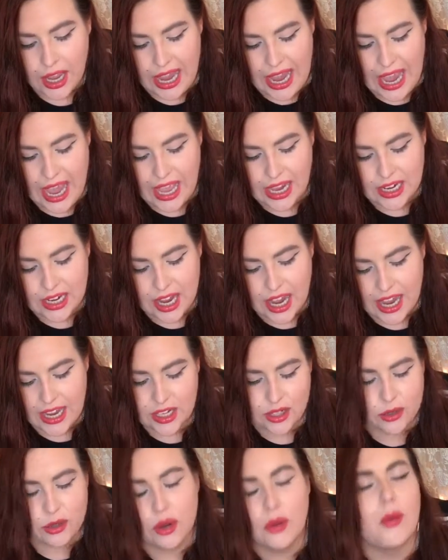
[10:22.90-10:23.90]
and I
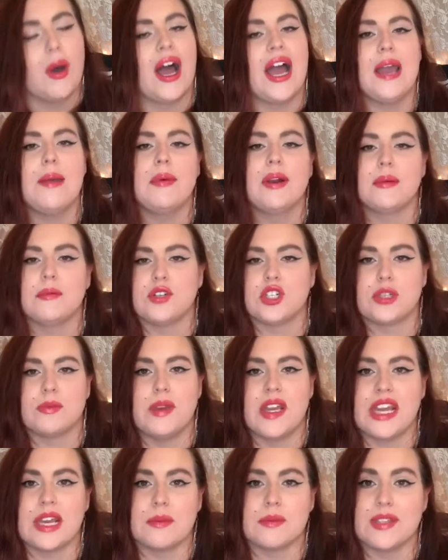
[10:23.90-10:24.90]
don't know why, but I'm just
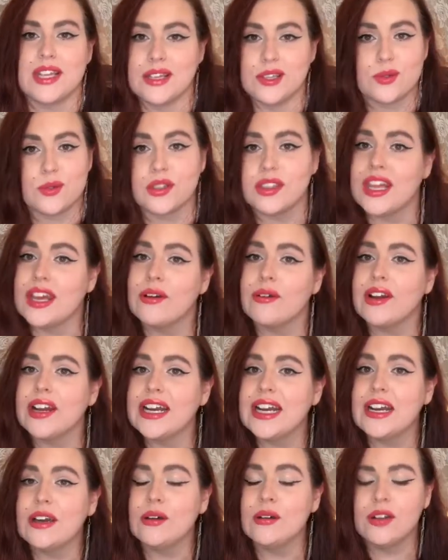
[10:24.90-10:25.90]
being obsessed with that
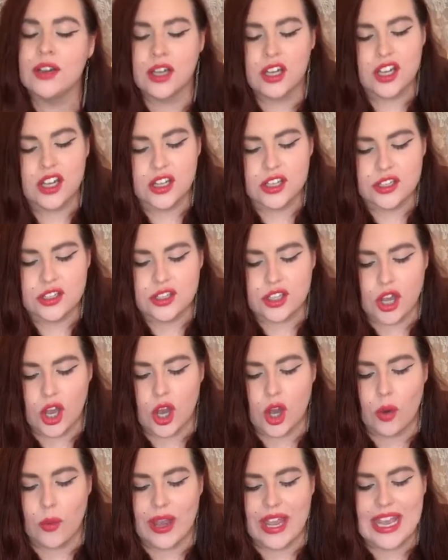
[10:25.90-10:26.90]
right now.
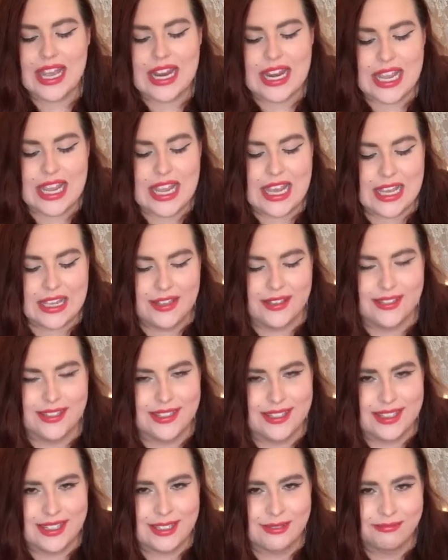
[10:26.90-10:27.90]
So it
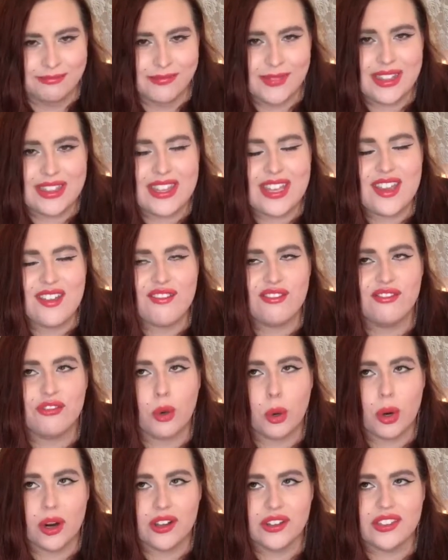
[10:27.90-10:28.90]
is the
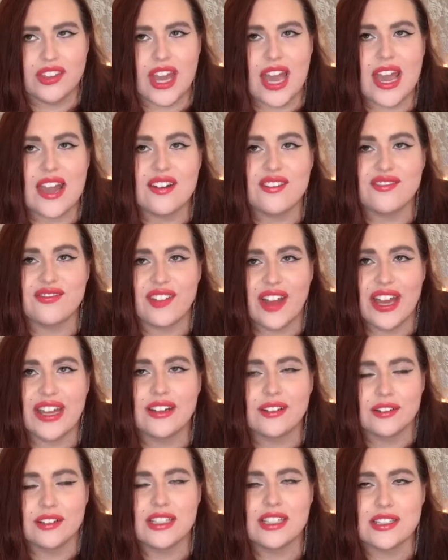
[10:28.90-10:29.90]
fourth and
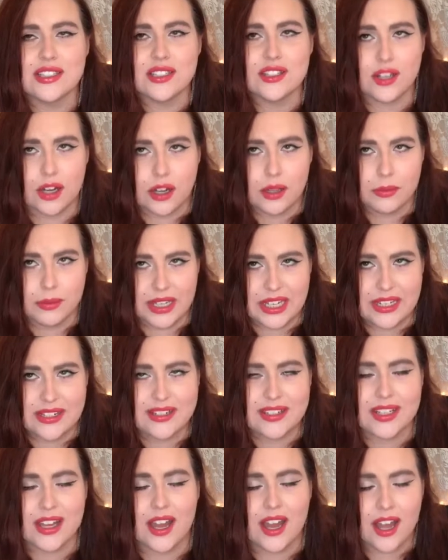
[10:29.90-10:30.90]
final
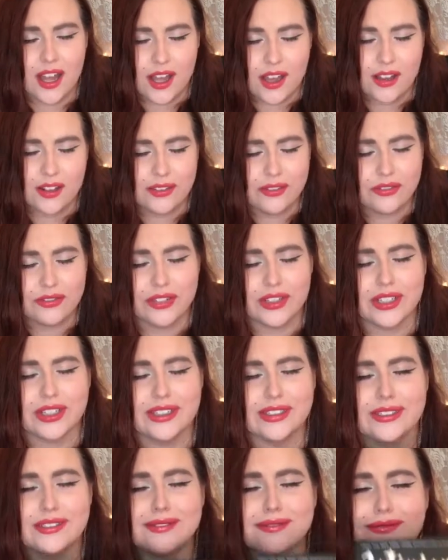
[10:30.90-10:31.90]
installment of
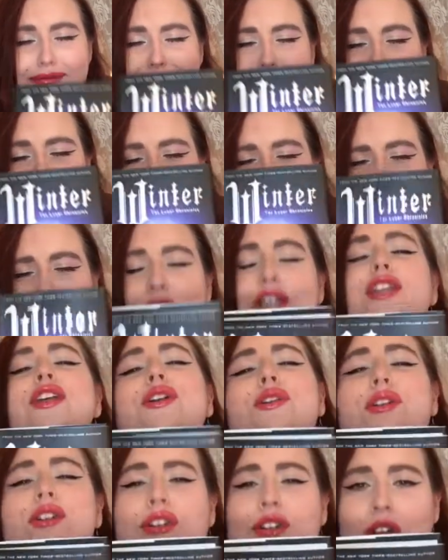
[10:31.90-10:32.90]
The
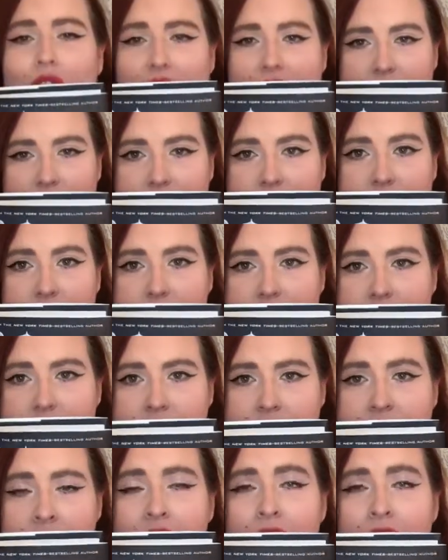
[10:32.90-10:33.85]
Lunar Chronicles.